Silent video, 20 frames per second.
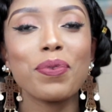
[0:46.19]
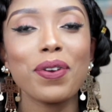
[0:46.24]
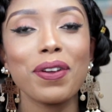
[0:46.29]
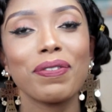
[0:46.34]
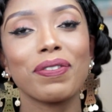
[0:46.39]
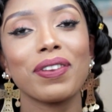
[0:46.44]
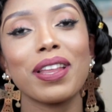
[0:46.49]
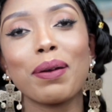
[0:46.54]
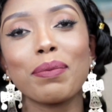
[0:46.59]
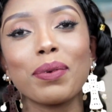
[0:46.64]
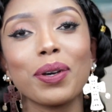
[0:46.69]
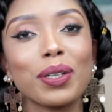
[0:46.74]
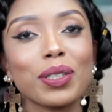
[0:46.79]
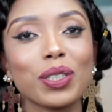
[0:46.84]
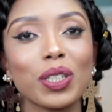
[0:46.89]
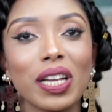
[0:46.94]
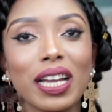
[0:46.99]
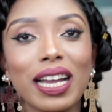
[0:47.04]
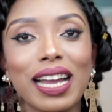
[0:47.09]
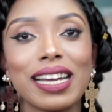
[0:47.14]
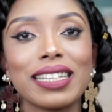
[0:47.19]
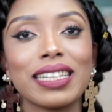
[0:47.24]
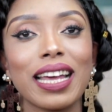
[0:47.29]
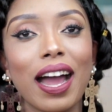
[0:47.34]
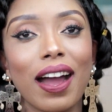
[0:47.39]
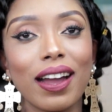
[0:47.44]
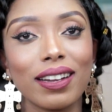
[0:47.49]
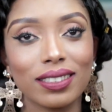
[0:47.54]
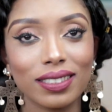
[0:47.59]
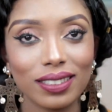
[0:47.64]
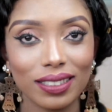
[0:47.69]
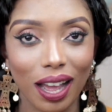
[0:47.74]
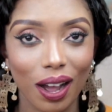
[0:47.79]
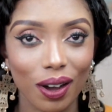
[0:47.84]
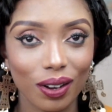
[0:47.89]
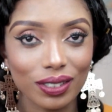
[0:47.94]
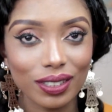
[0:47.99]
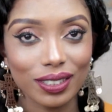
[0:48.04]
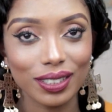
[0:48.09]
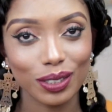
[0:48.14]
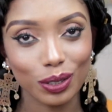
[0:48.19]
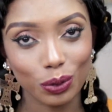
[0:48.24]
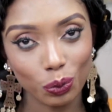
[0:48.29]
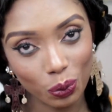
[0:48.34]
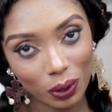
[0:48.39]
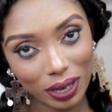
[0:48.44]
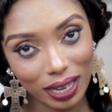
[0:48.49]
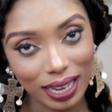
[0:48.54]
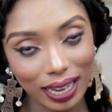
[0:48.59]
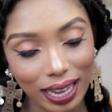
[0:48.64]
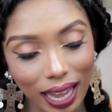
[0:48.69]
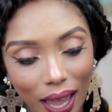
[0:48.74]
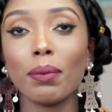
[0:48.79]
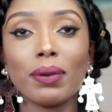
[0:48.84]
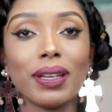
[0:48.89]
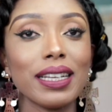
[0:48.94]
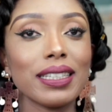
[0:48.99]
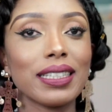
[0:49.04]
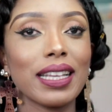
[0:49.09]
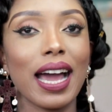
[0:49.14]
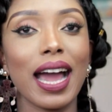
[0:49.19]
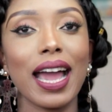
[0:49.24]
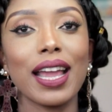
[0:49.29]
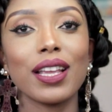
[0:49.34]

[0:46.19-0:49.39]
Briefly, I'm going to show you guys how I styled this wig. This hair